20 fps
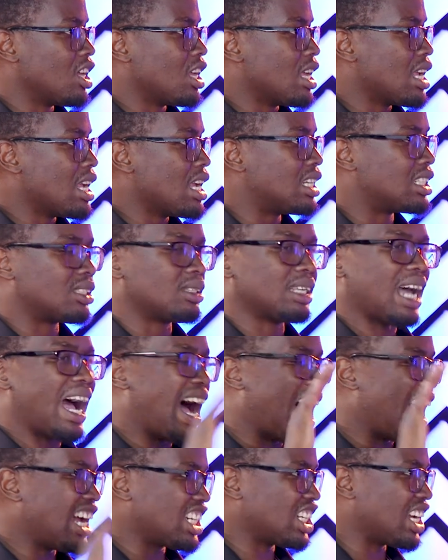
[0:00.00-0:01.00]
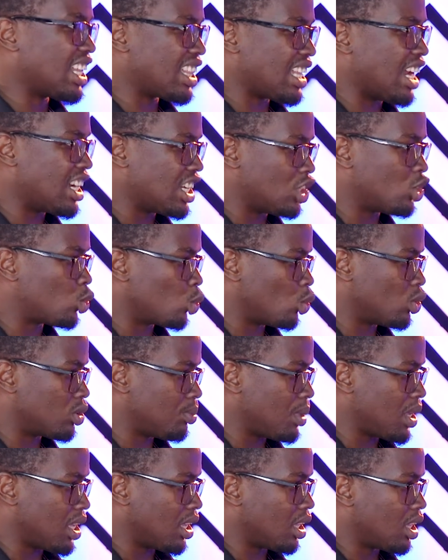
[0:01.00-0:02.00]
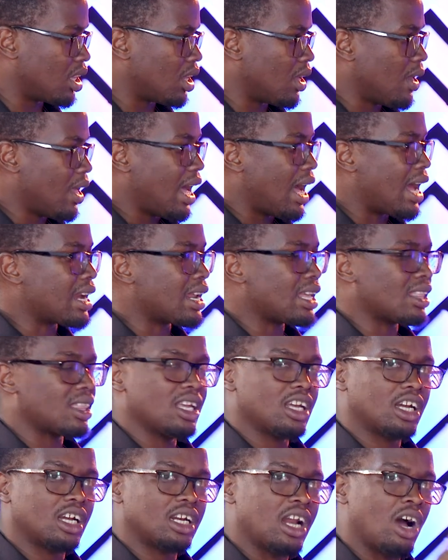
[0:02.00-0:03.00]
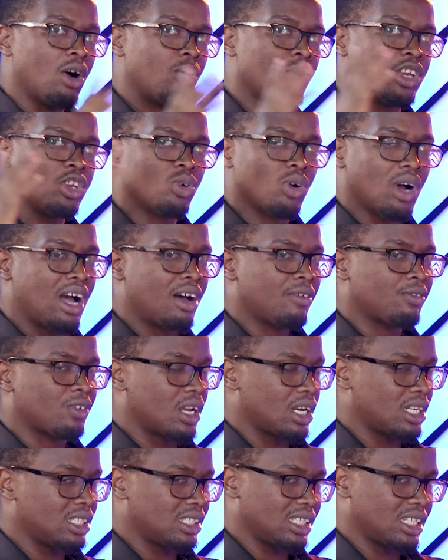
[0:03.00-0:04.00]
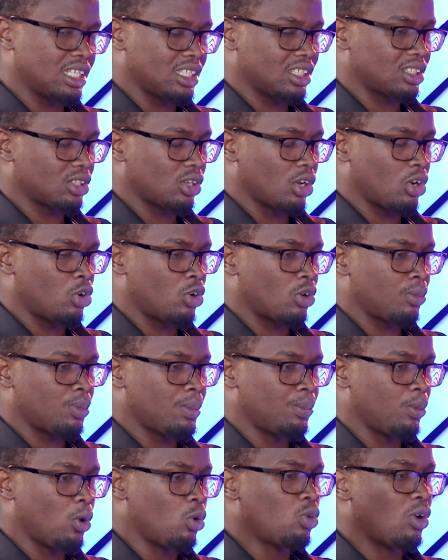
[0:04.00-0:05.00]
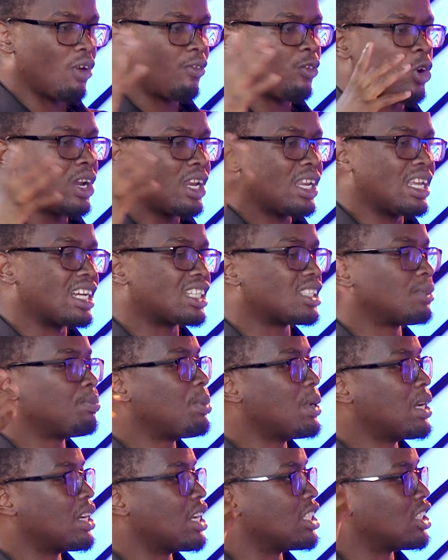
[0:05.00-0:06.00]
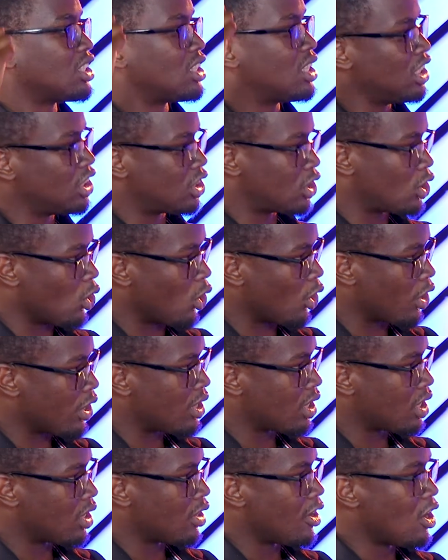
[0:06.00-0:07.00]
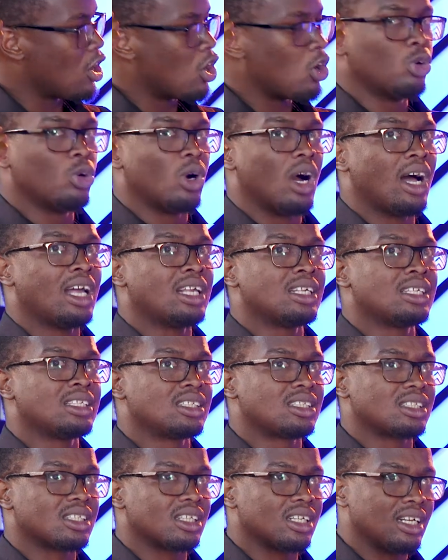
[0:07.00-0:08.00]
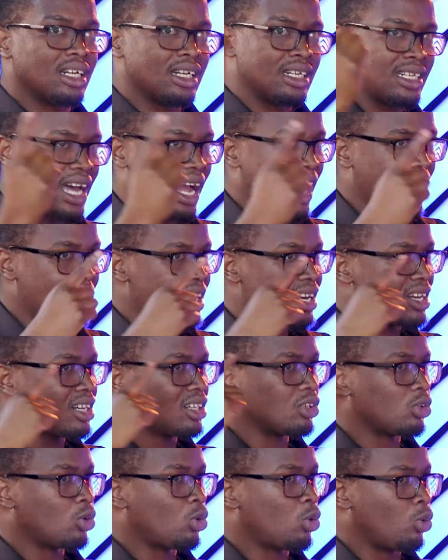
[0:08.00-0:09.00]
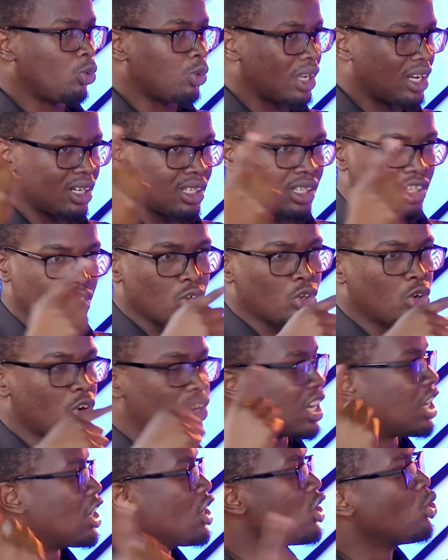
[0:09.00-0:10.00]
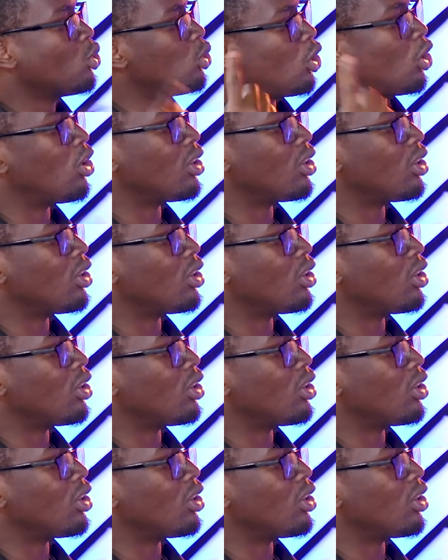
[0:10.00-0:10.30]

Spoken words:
It's harsher than it should be. And I think now when you have Christians or people who have already experienced this God, who has done, who will, you know, renew all